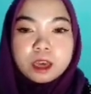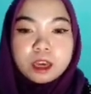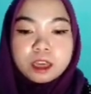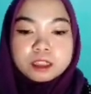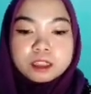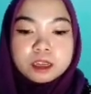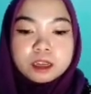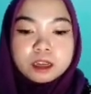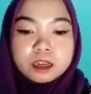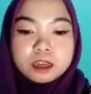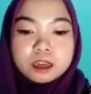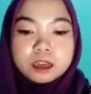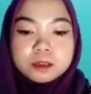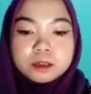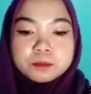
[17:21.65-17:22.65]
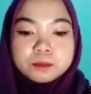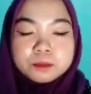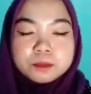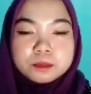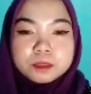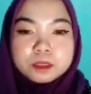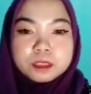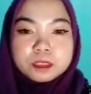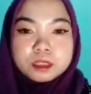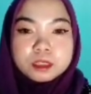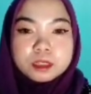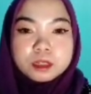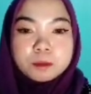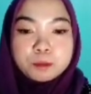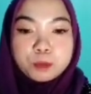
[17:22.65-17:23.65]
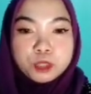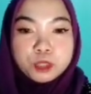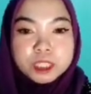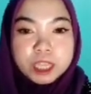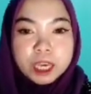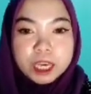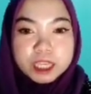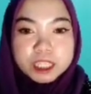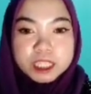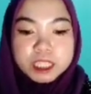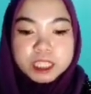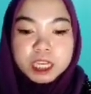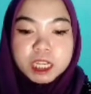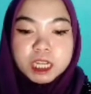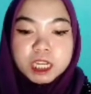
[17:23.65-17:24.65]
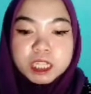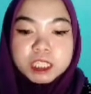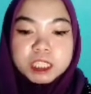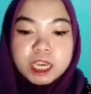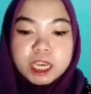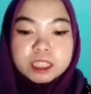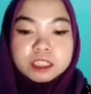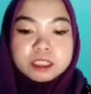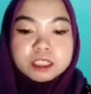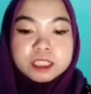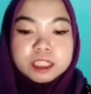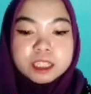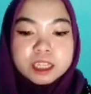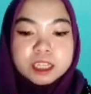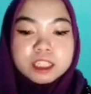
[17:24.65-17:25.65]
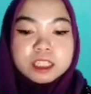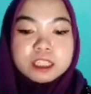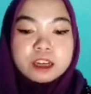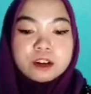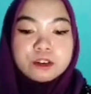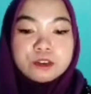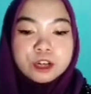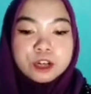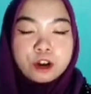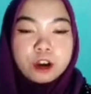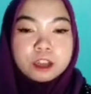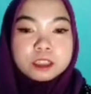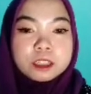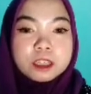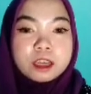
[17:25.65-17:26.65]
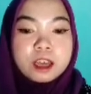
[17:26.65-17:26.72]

as a process that lets record